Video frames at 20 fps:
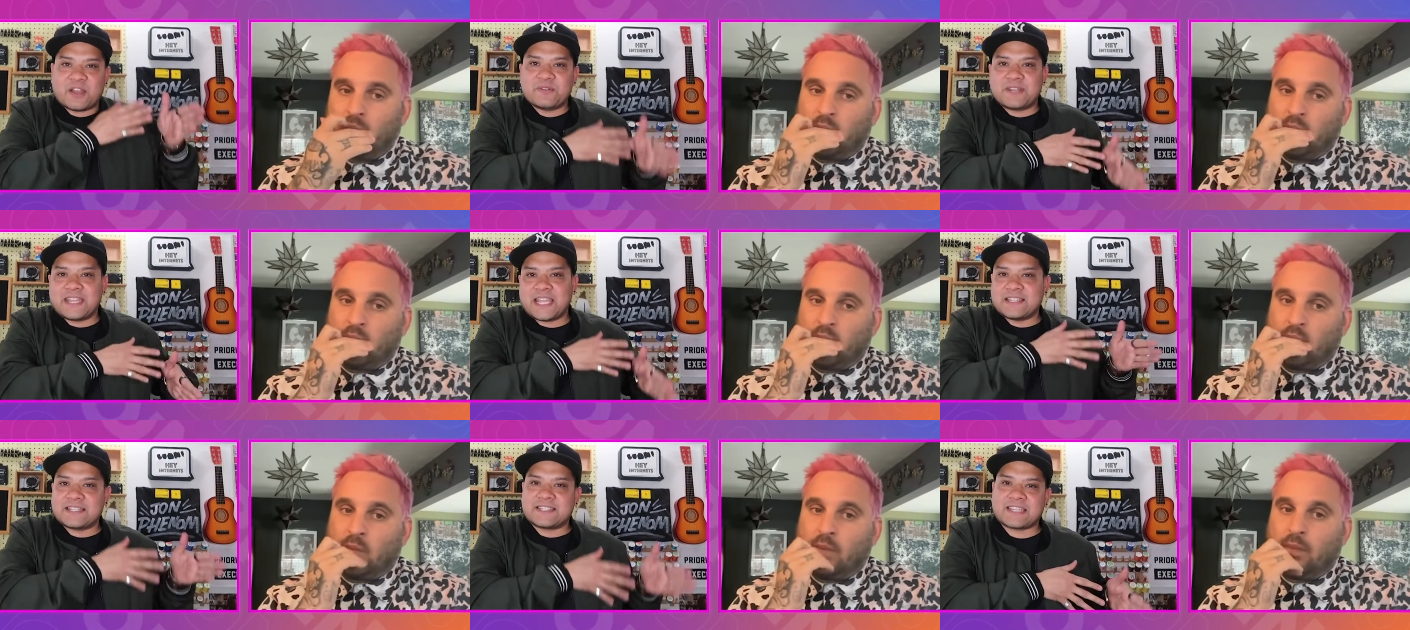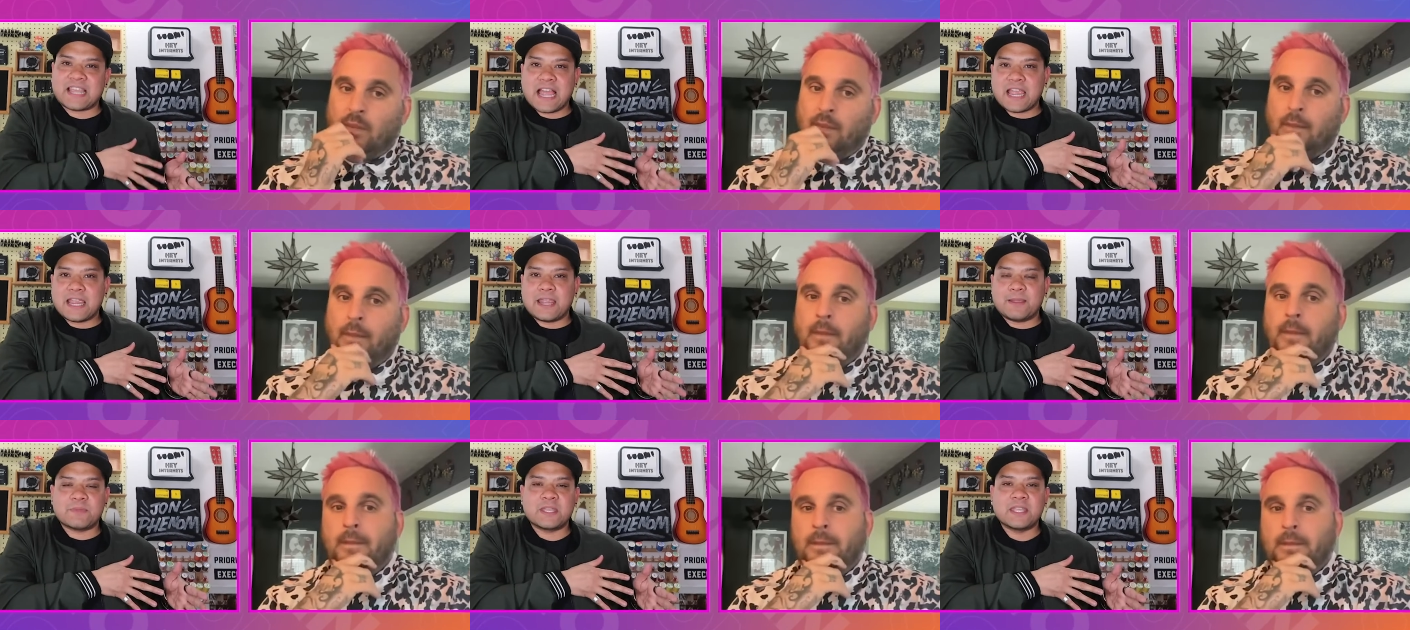Speaker 1: County at the
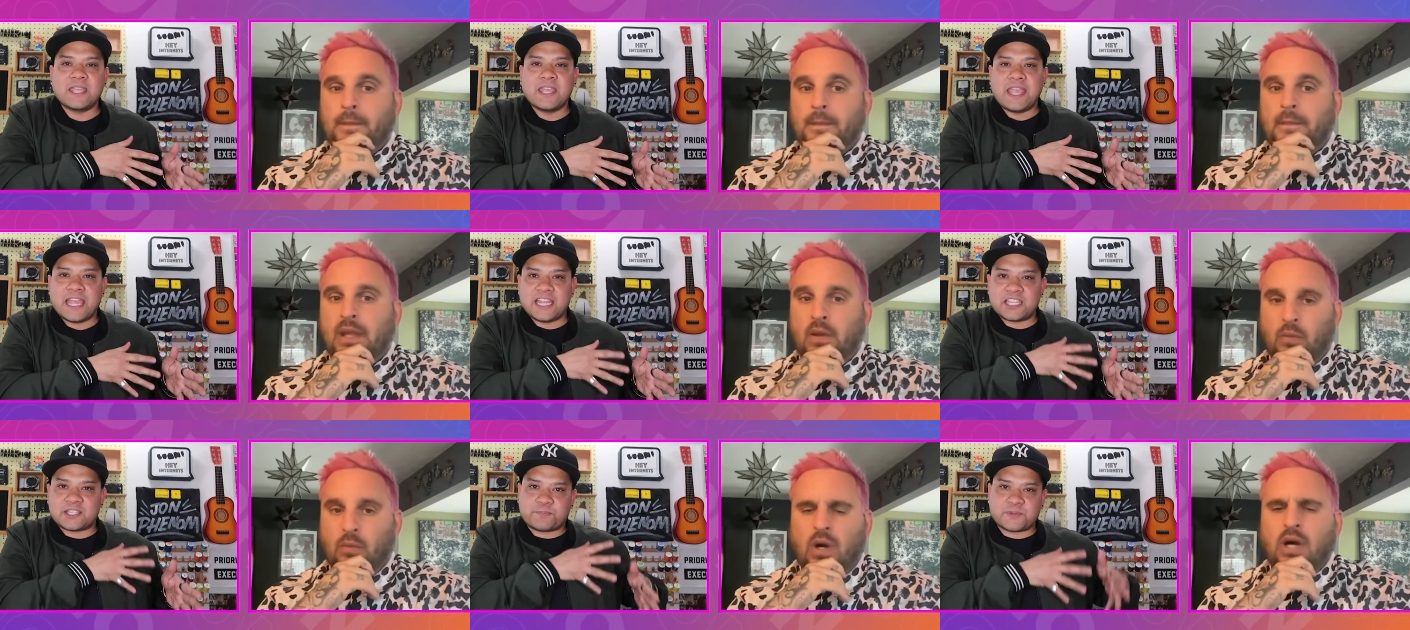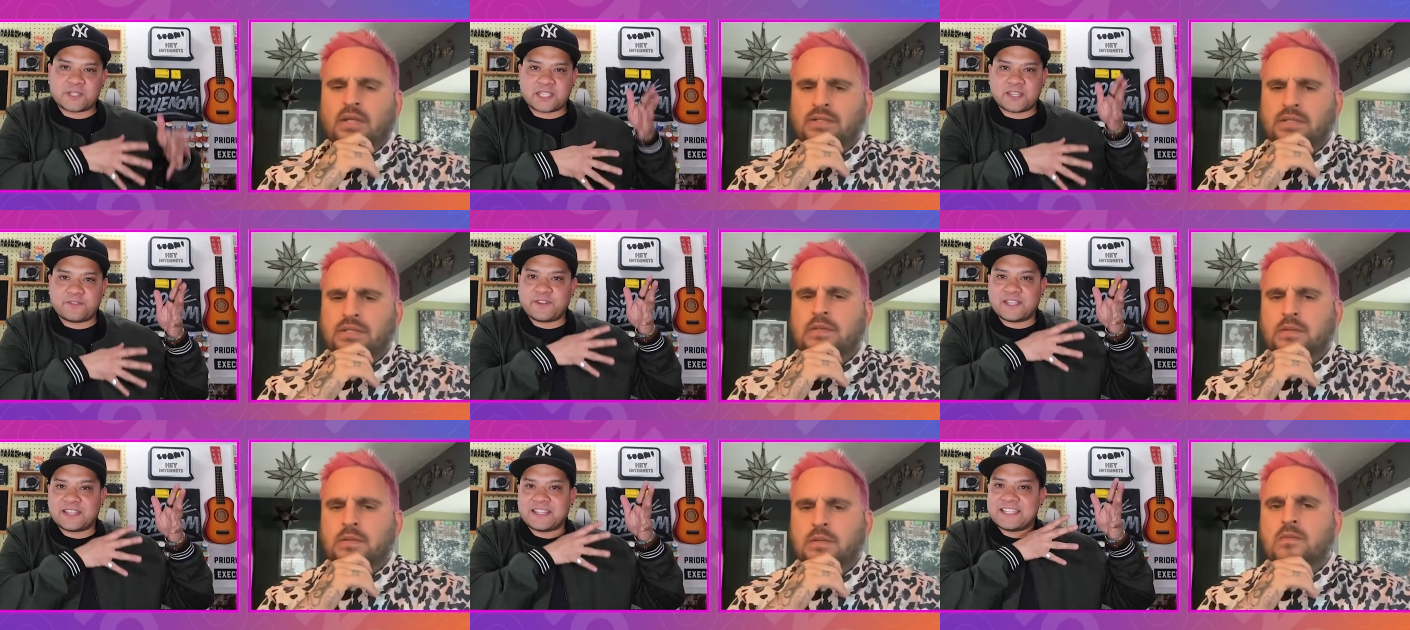time, and
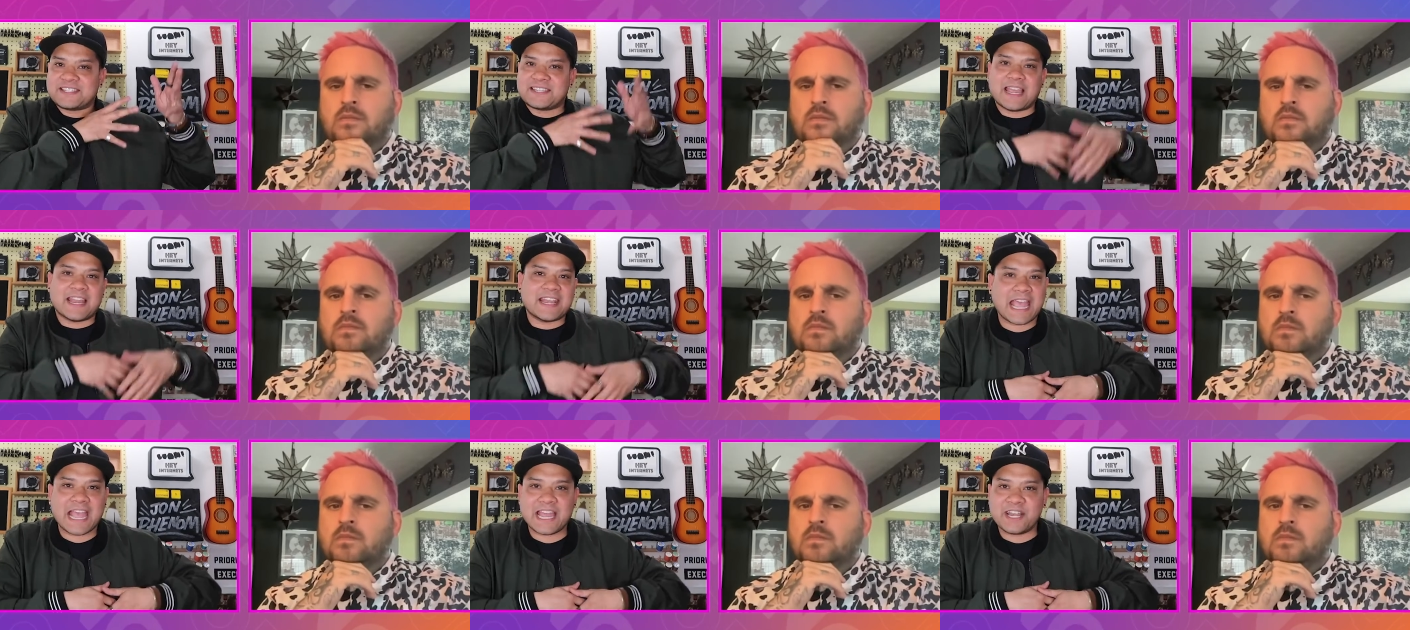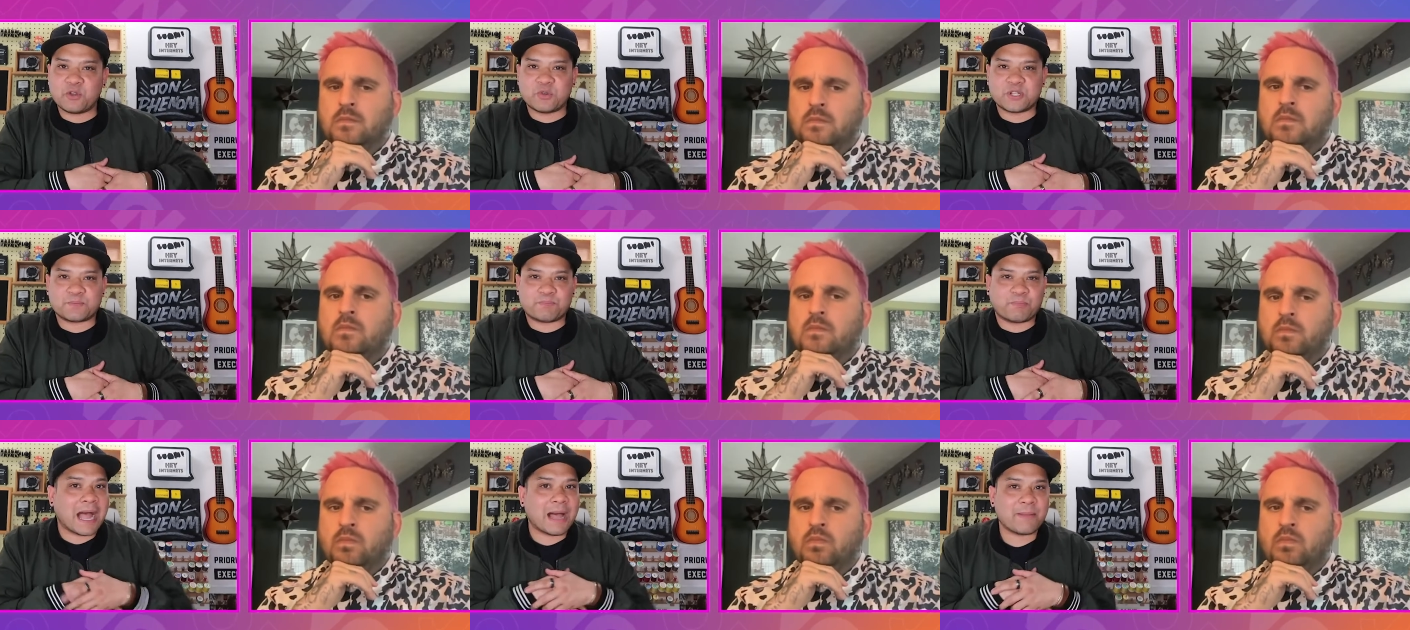specifically Santa Ana
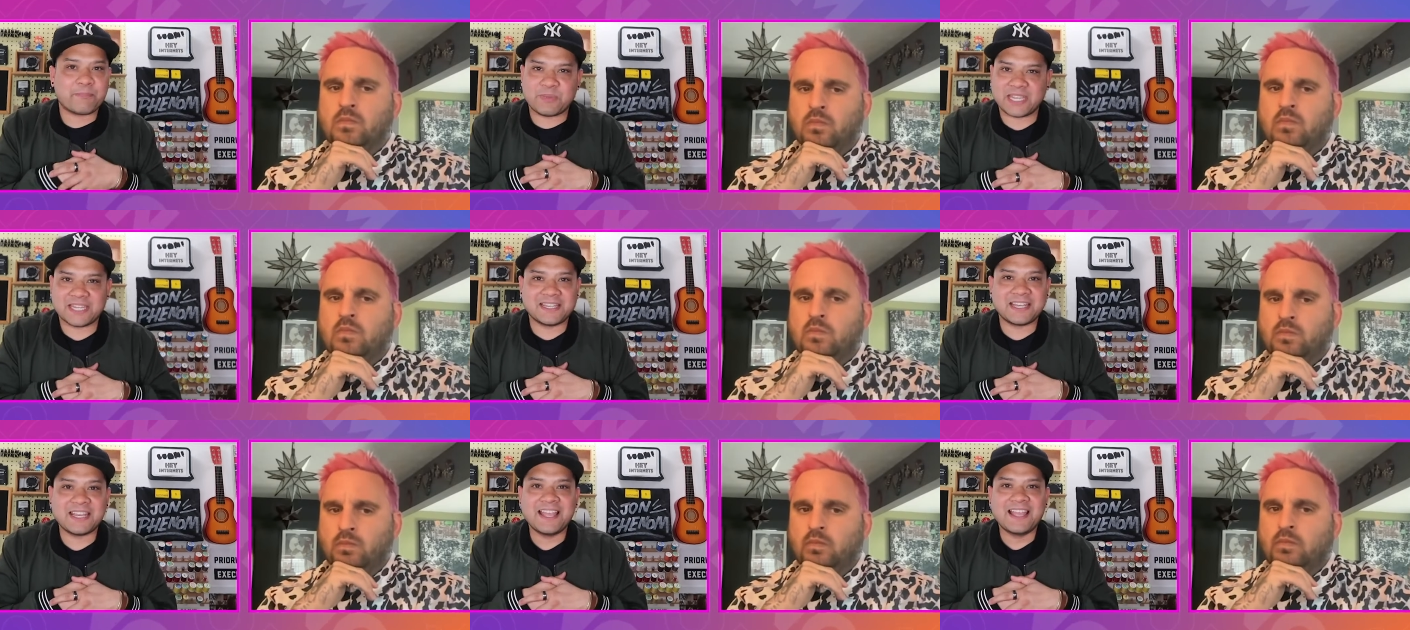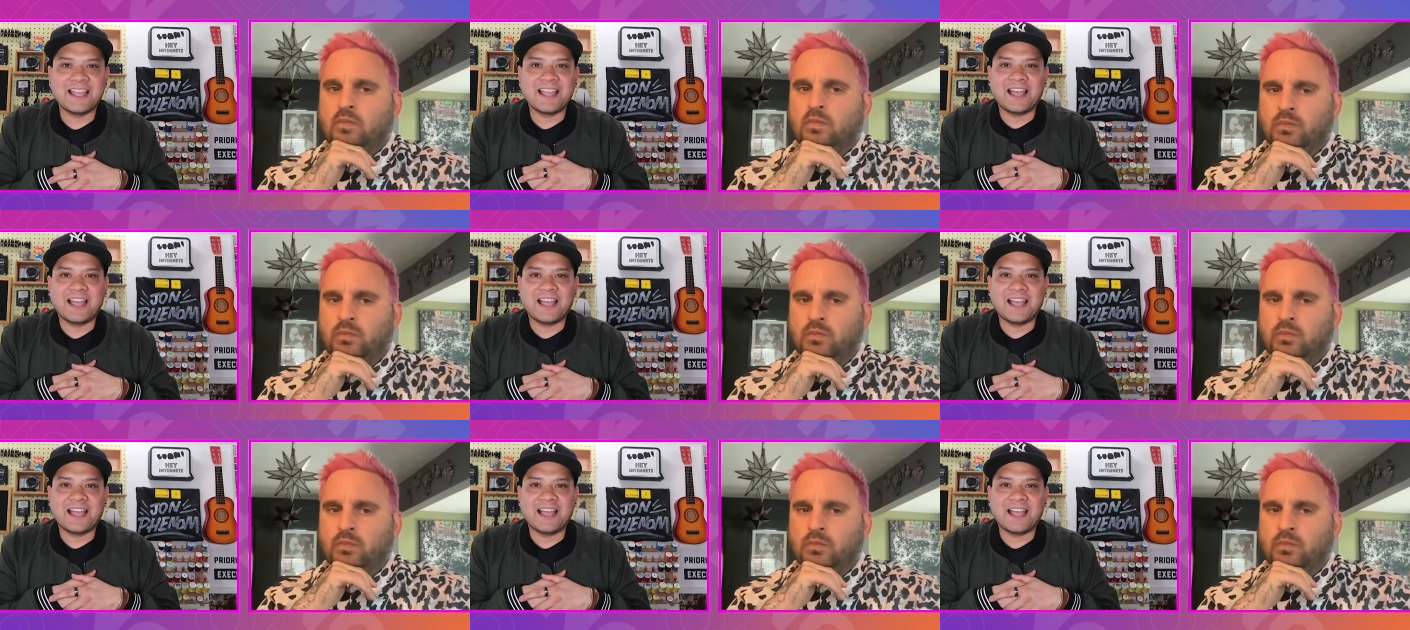was popping.